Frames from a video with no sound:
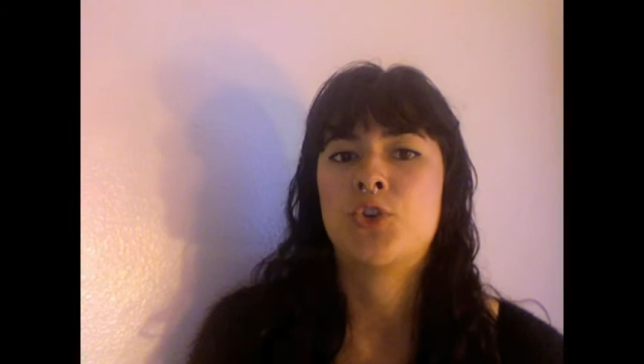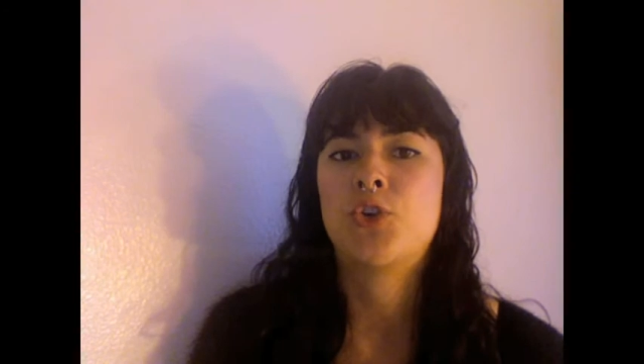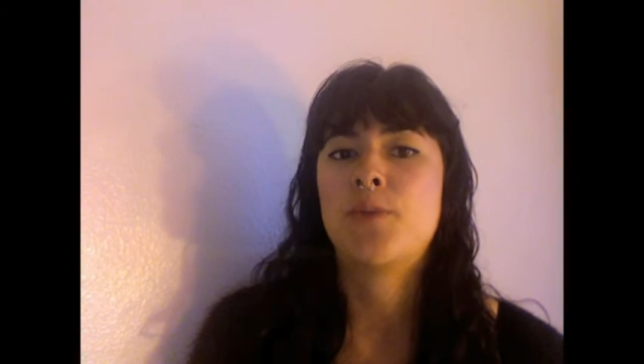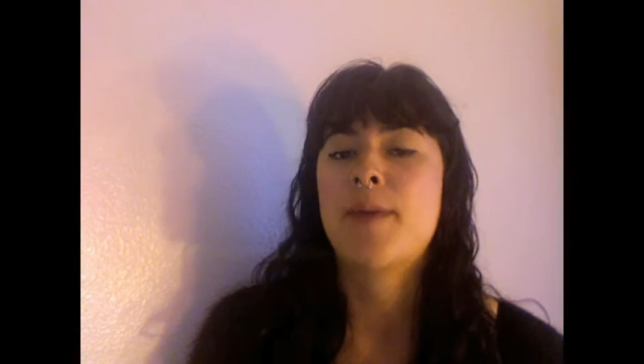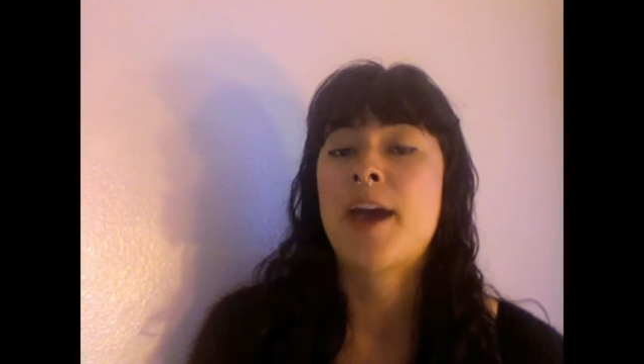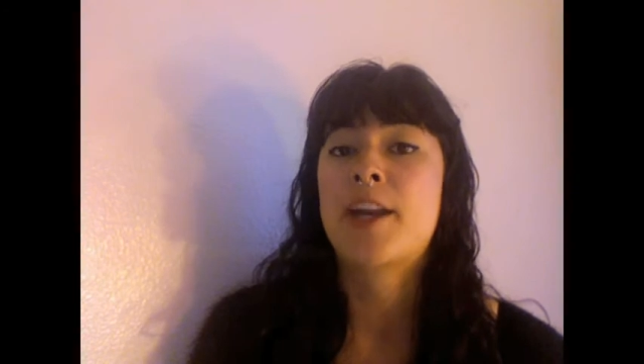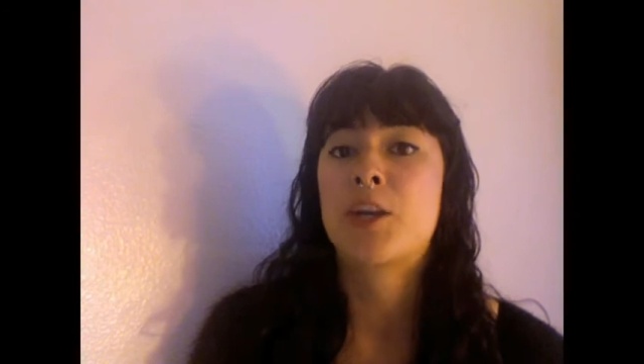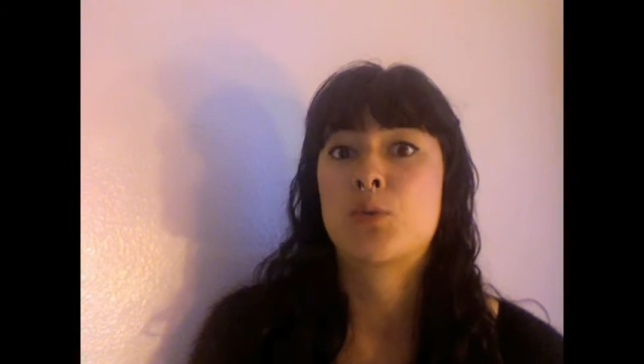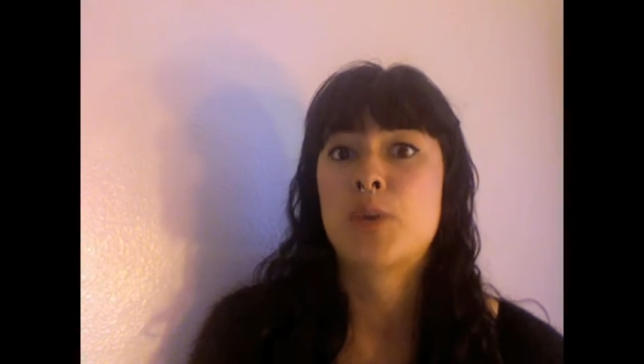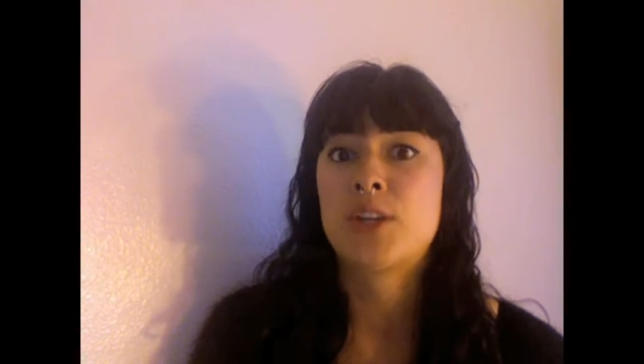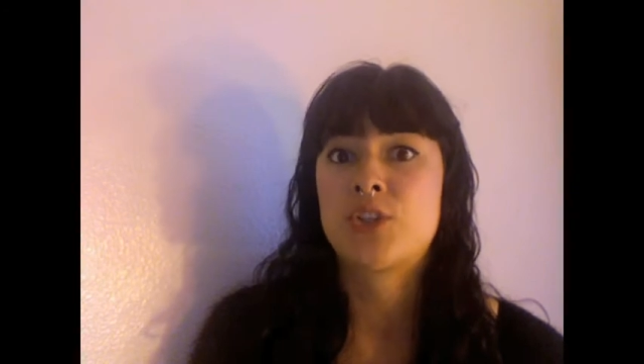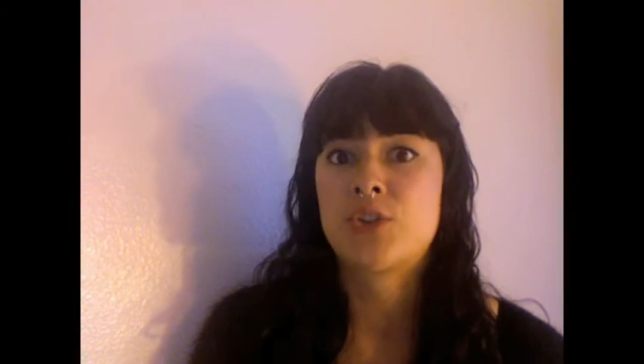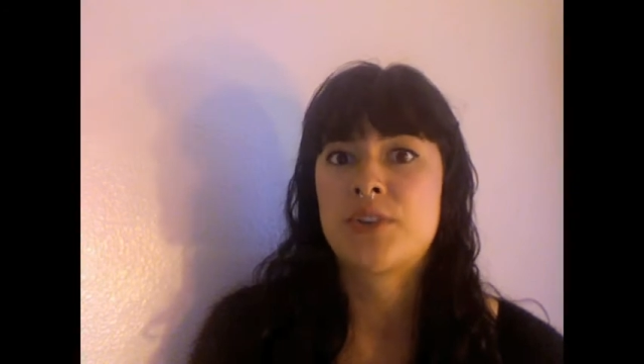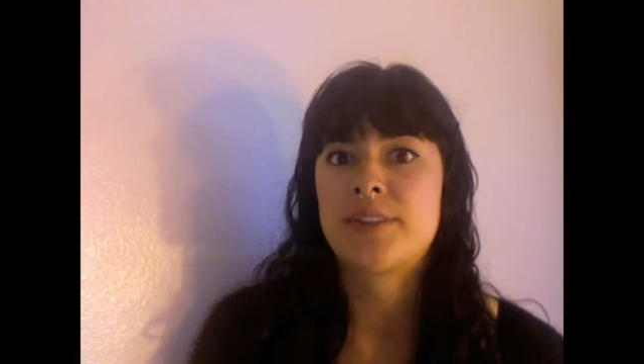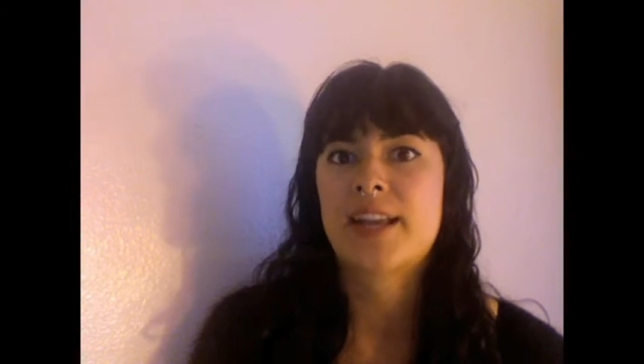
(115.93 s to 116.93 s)
no matter
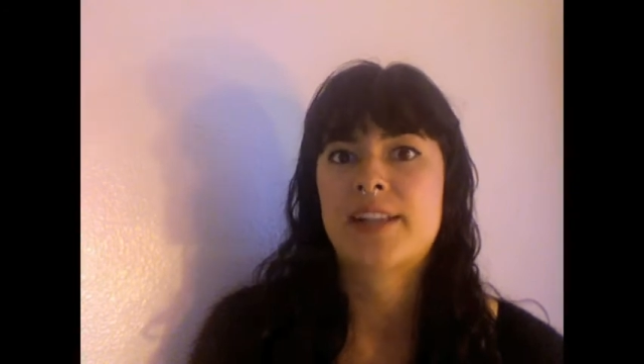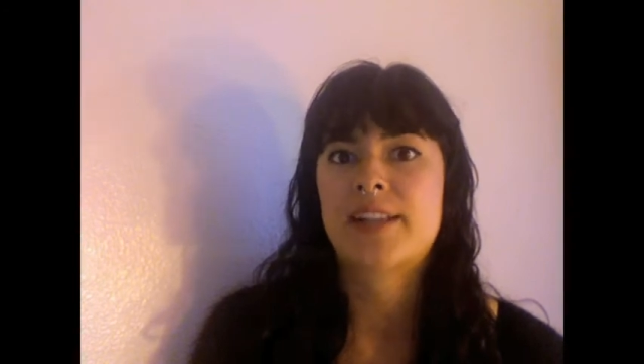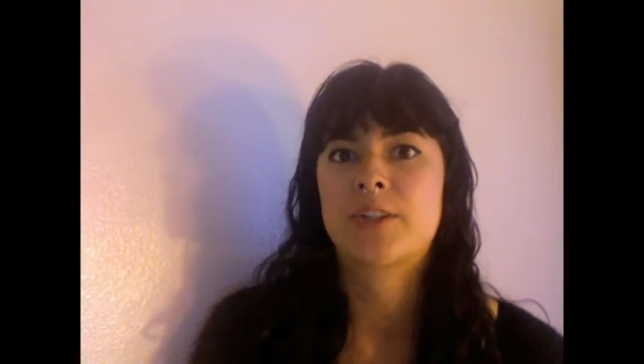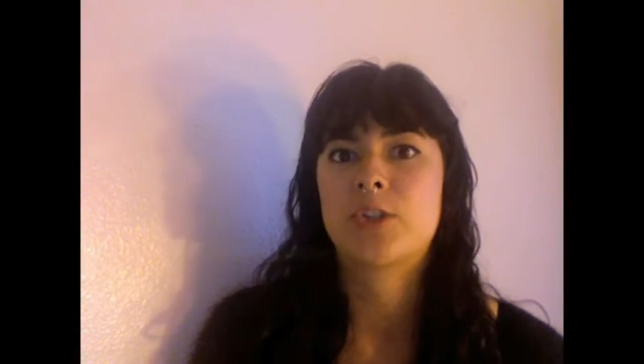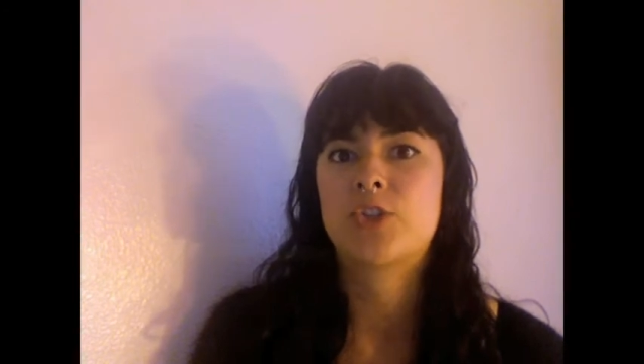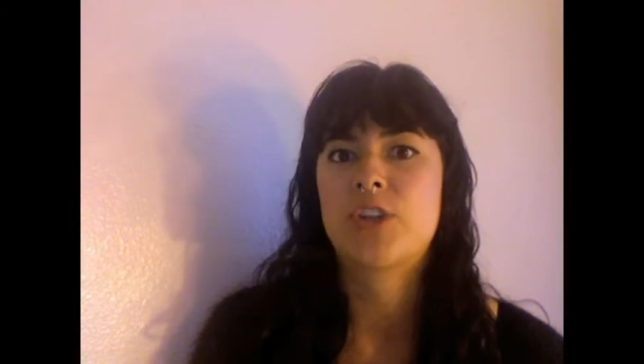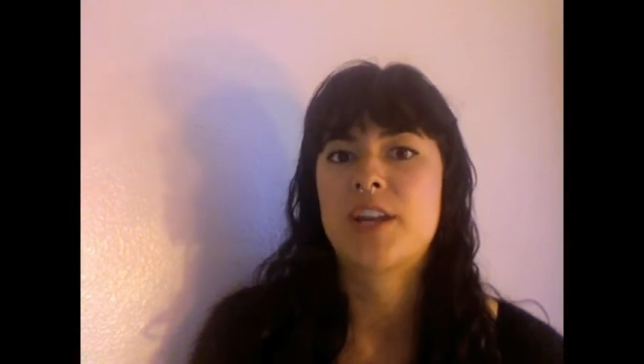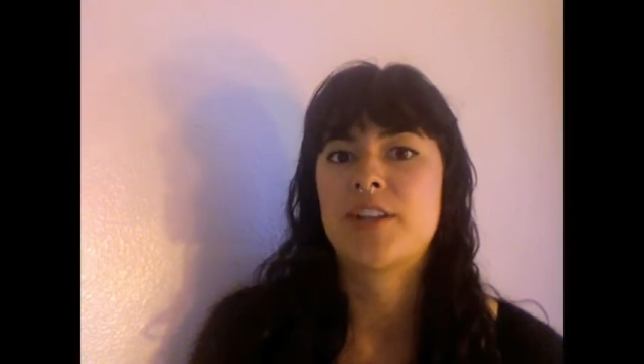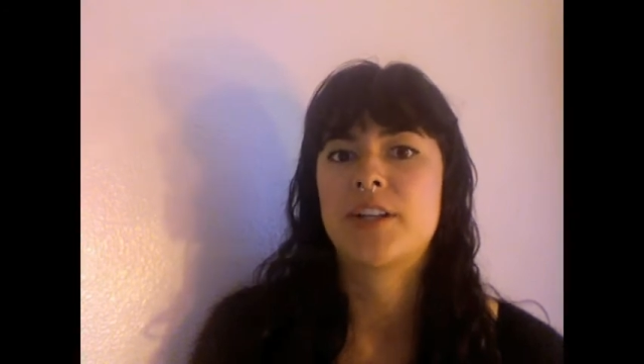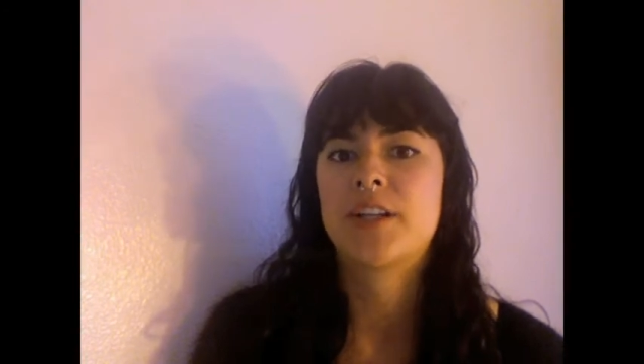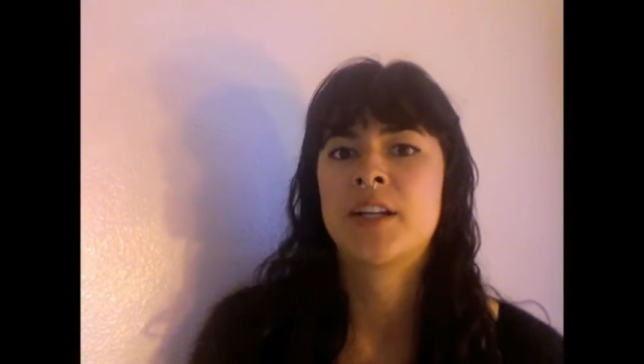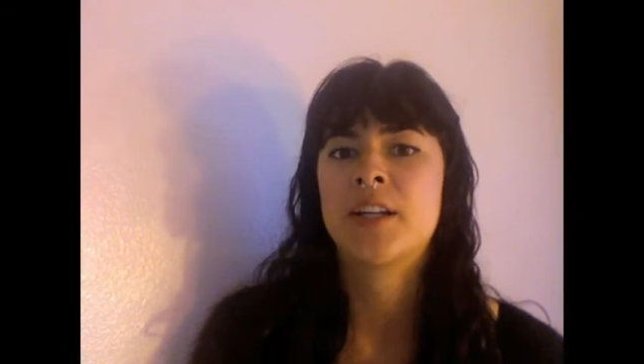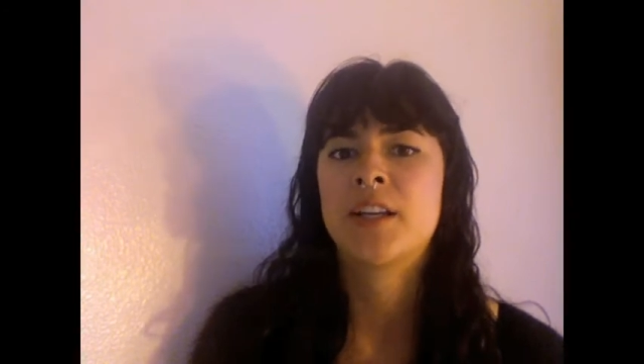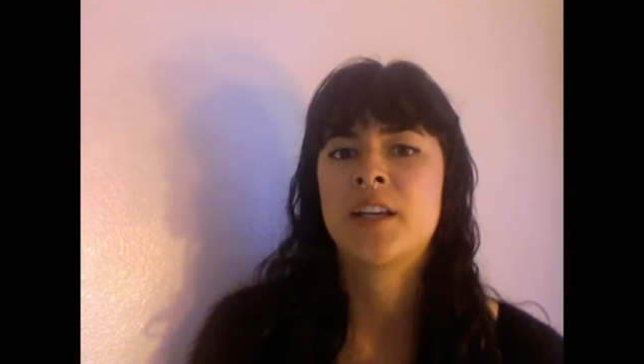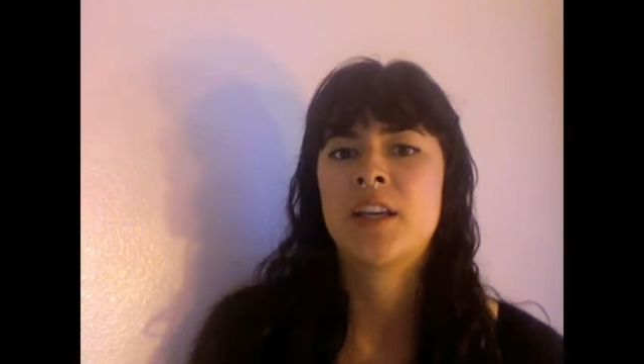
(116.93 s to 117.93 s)
which sex or gender.